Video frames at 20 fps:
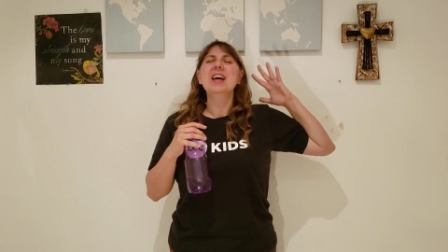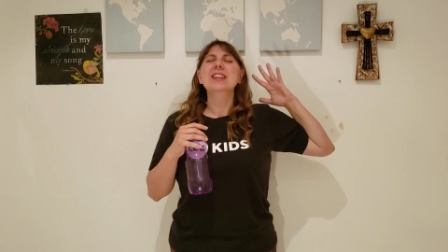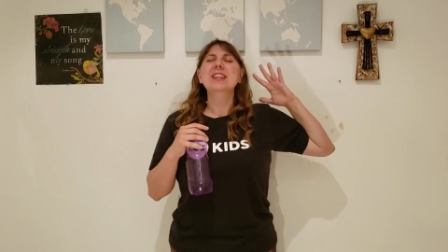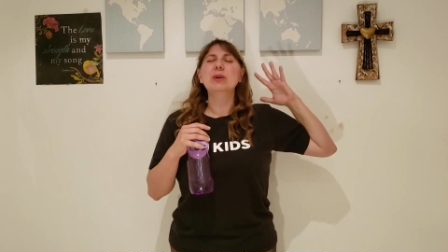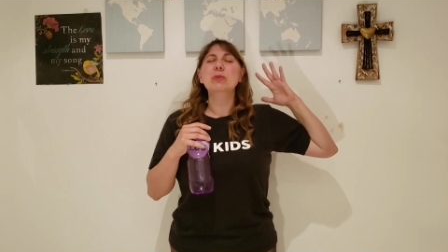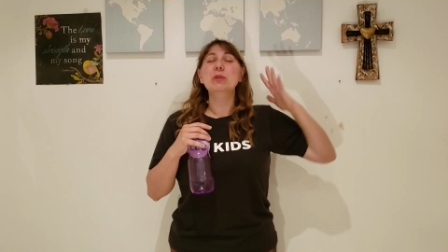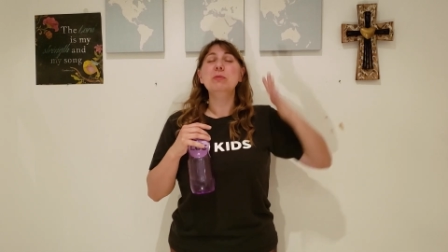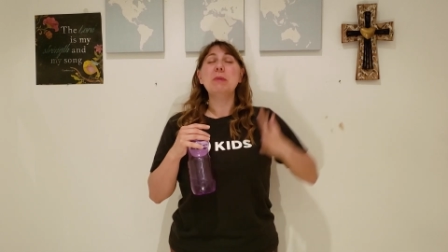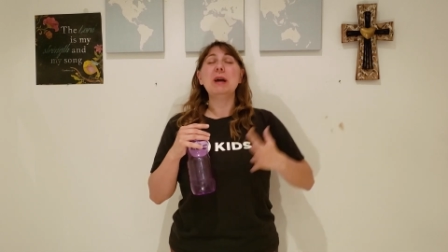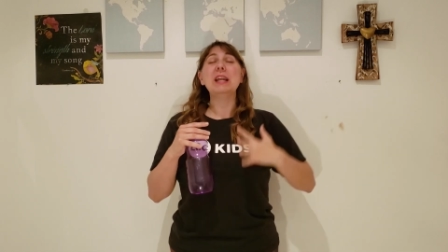
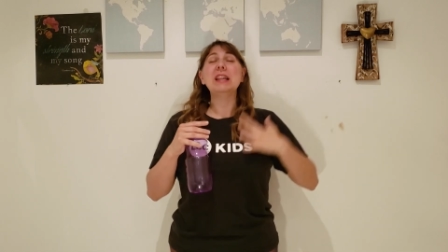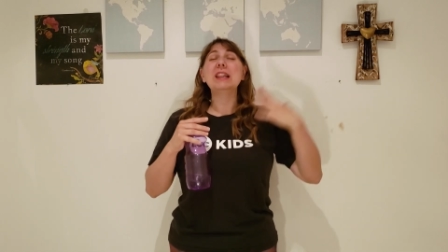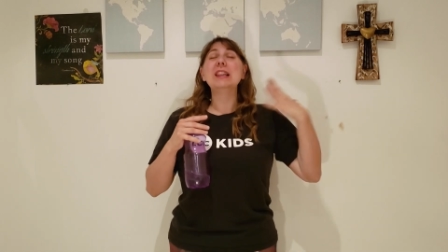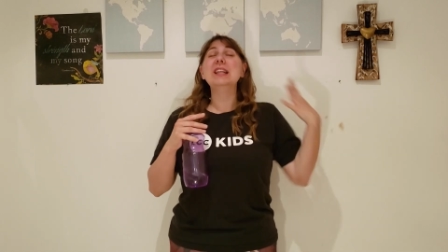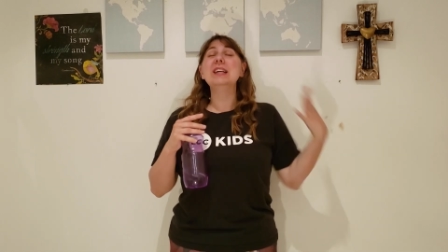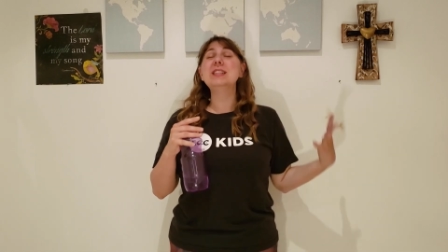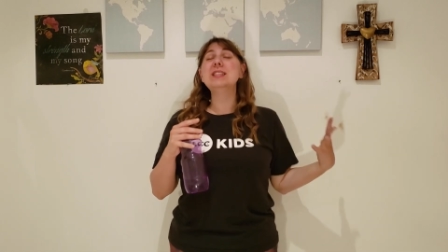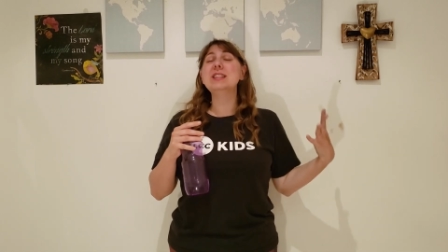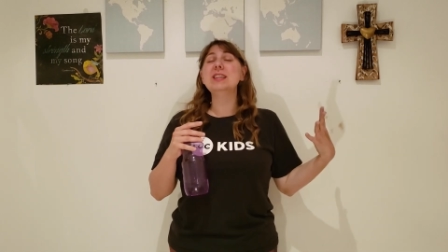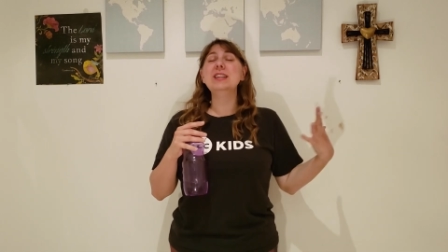that we might
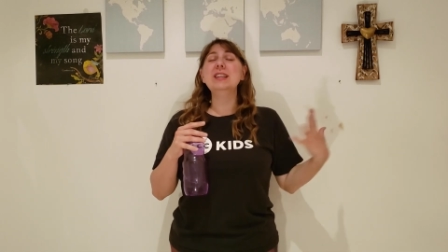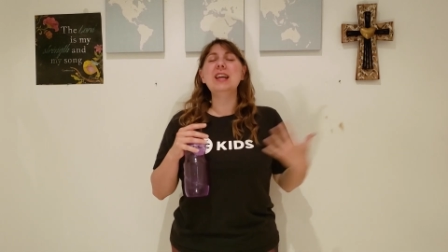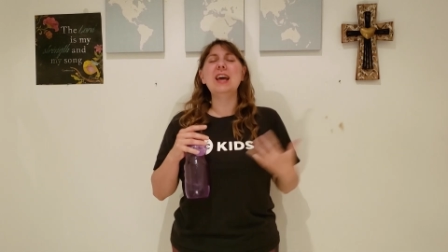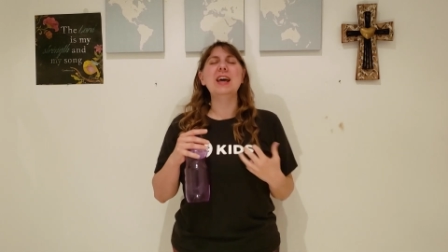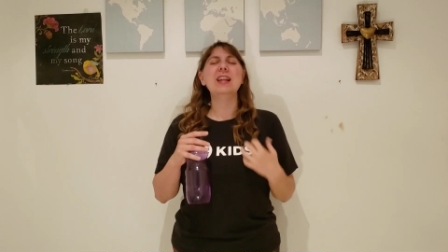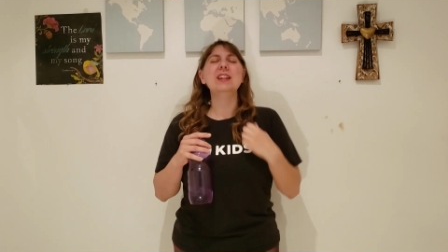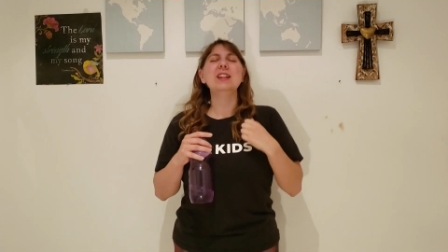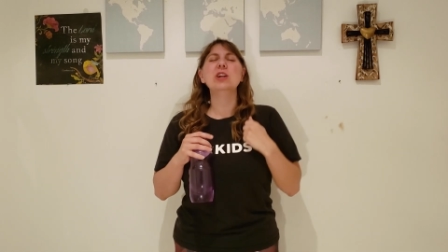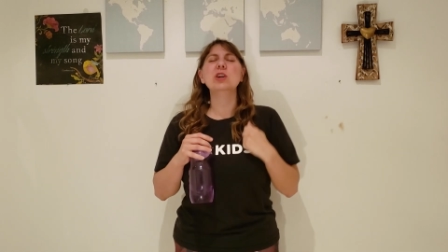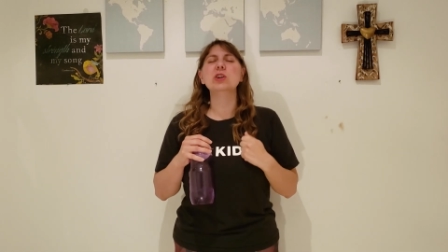listen
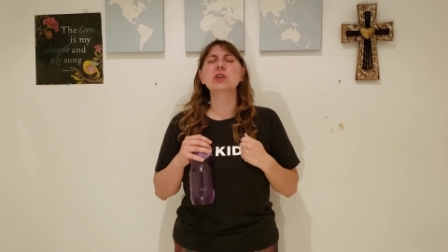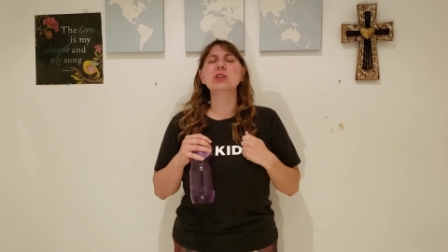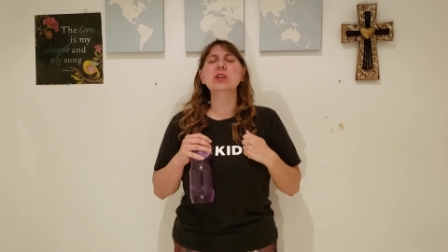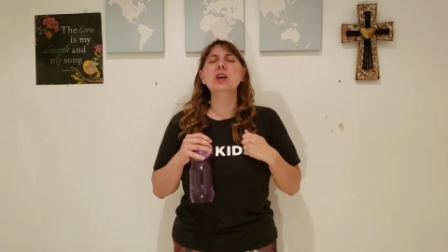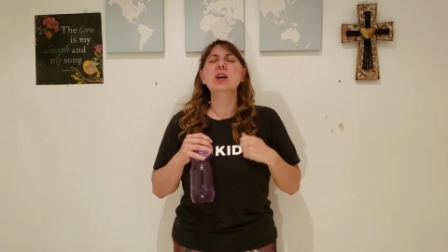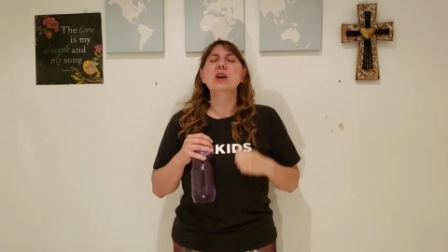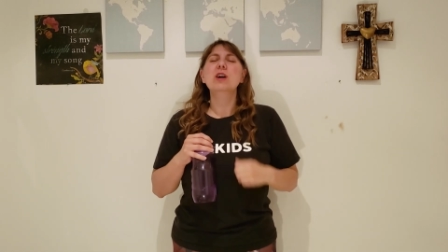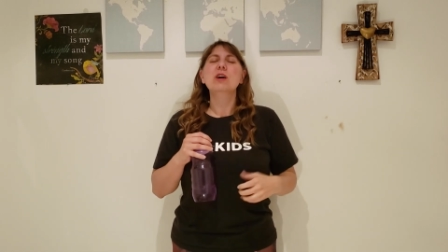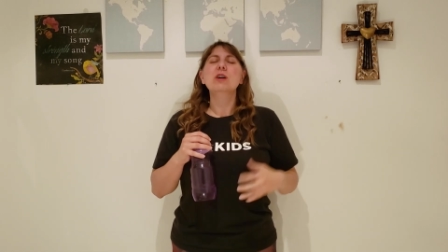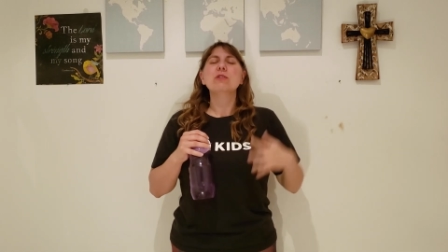and learn
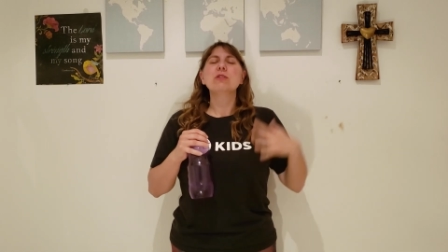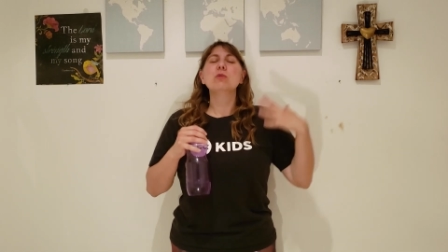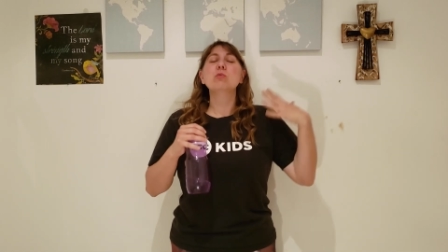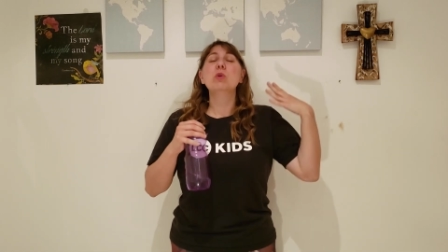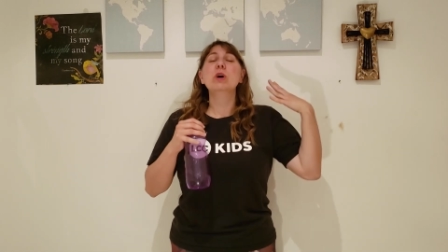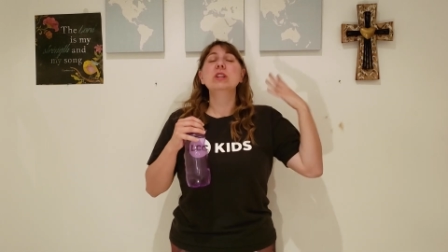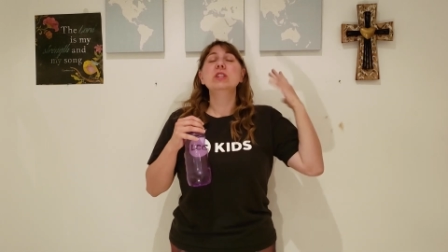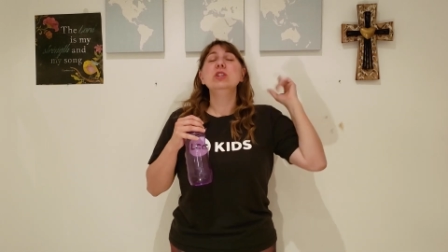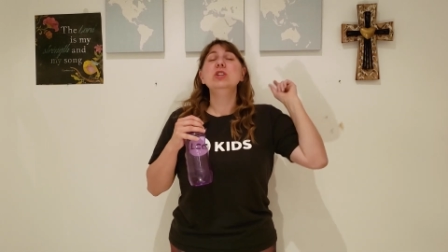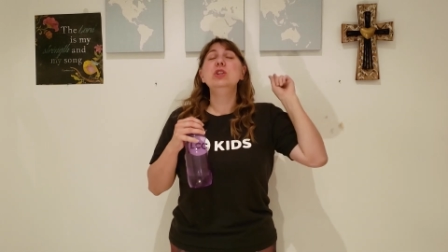from
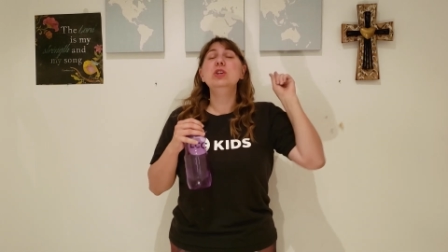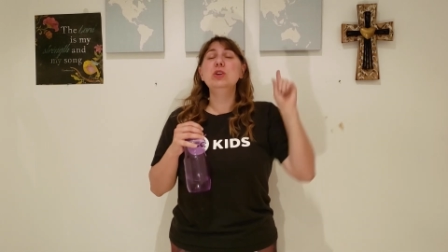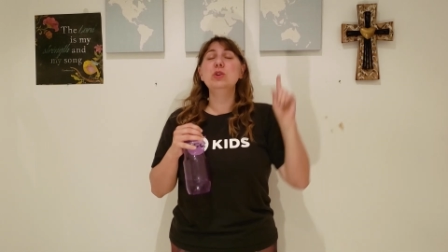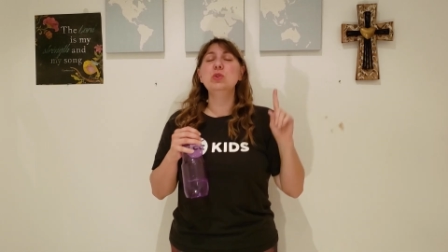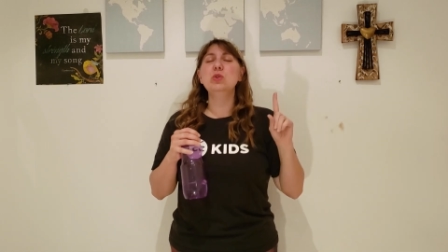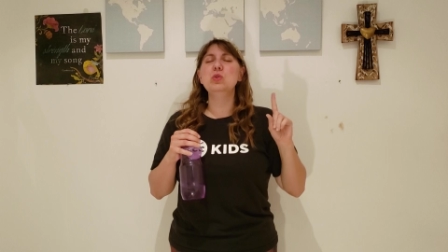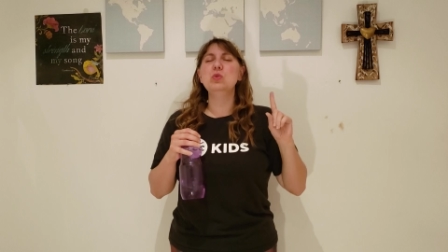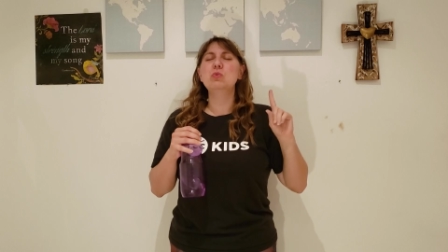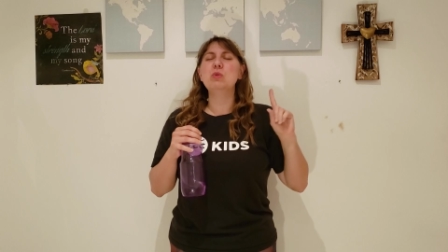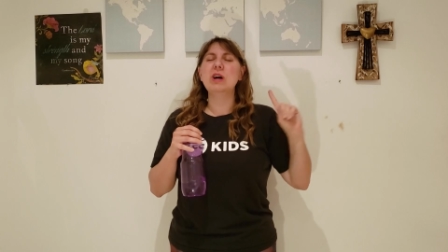what
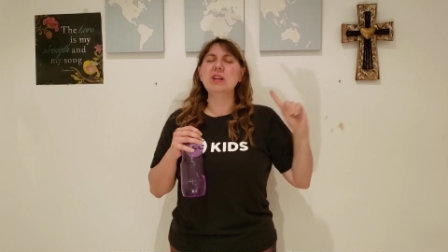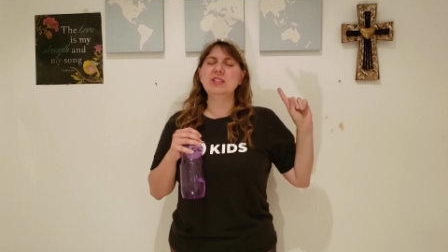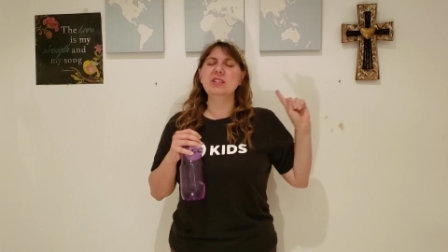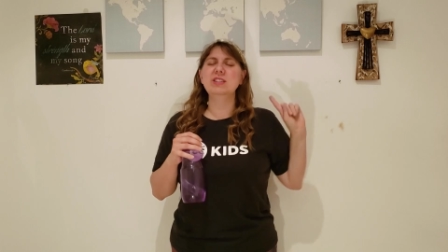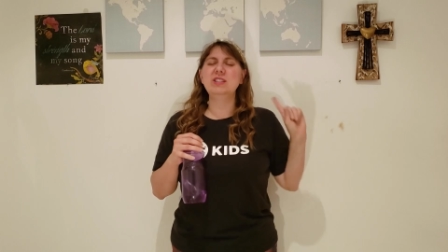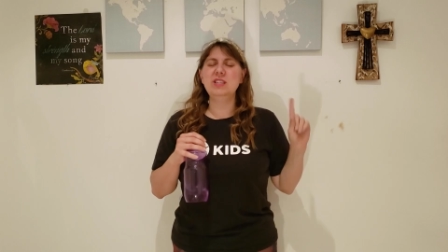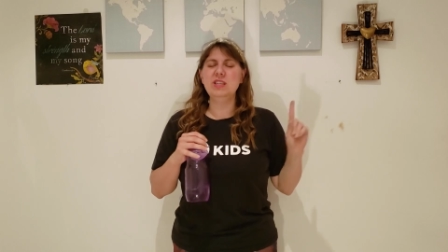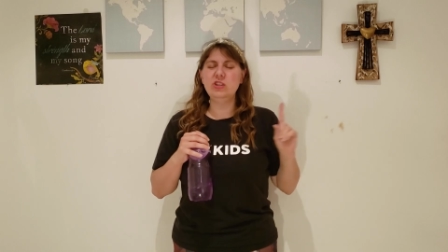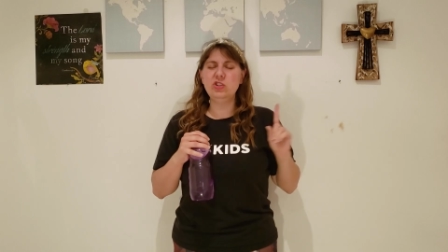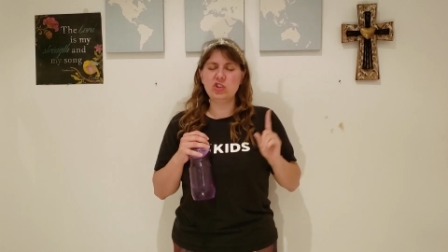you want to
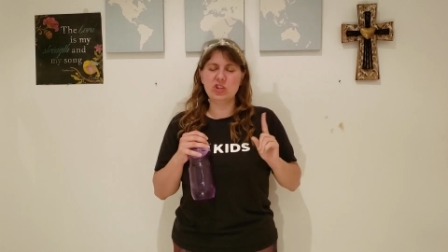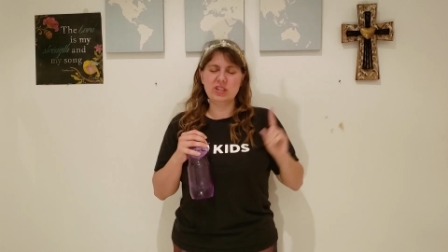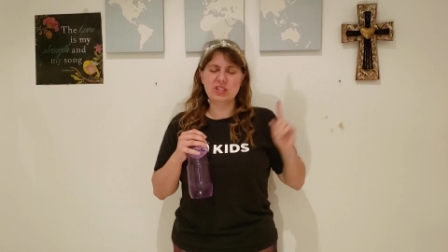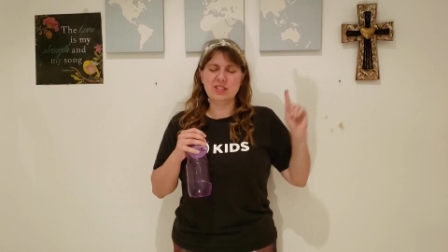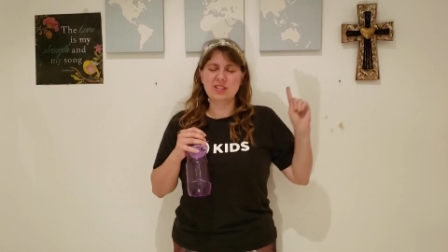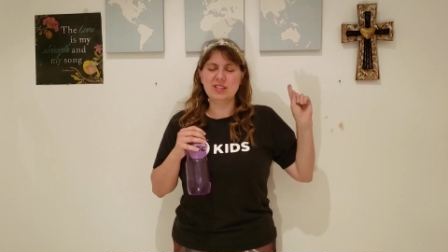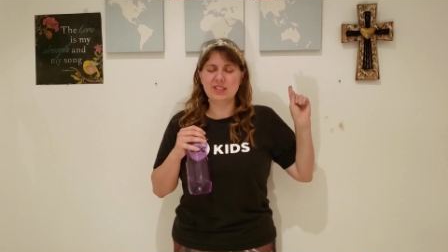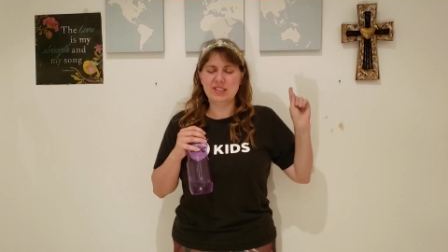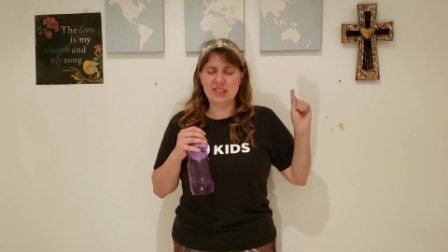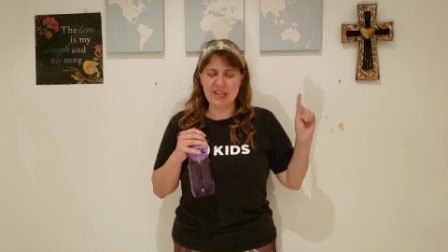teach
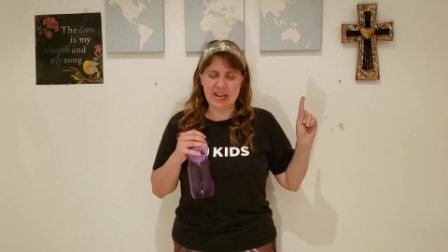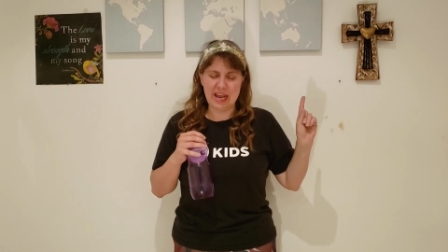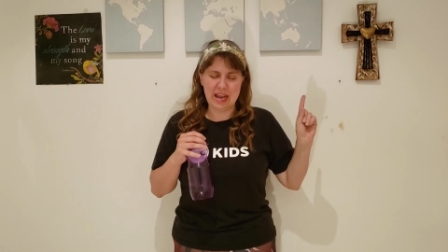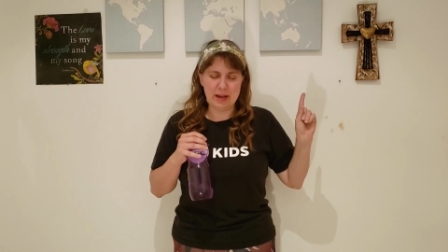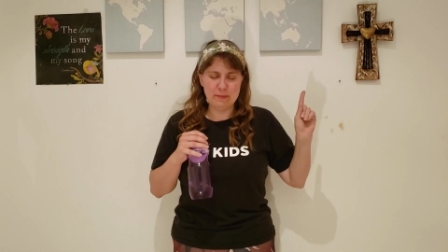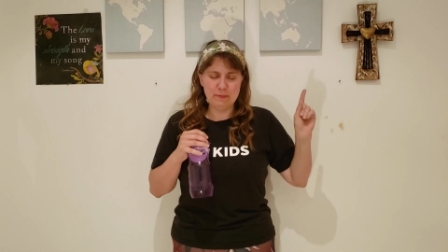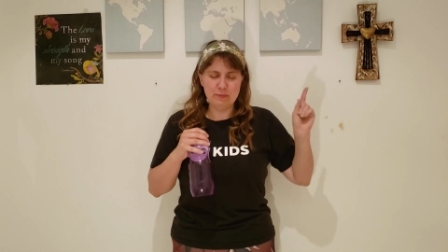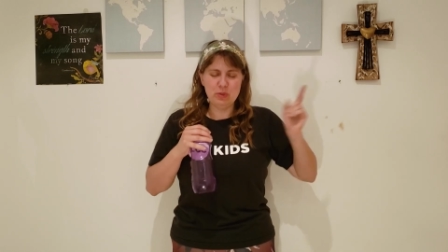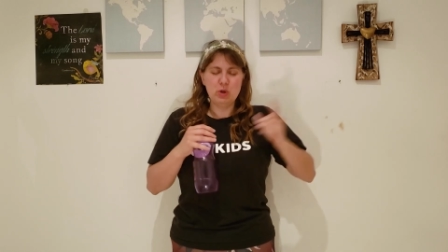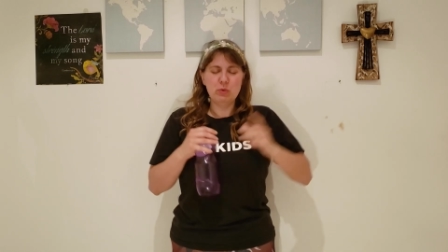us today.